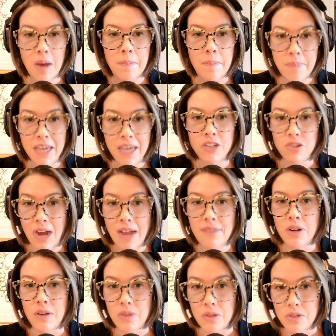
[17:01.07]
a big
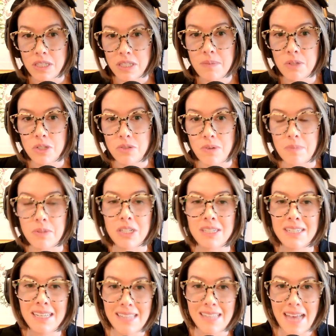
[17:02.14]
driver of those sleep
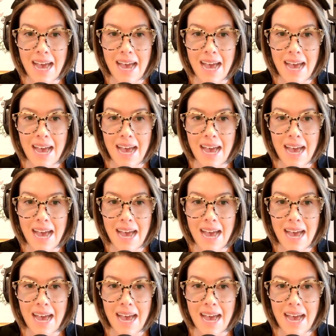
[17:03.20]
disruptions is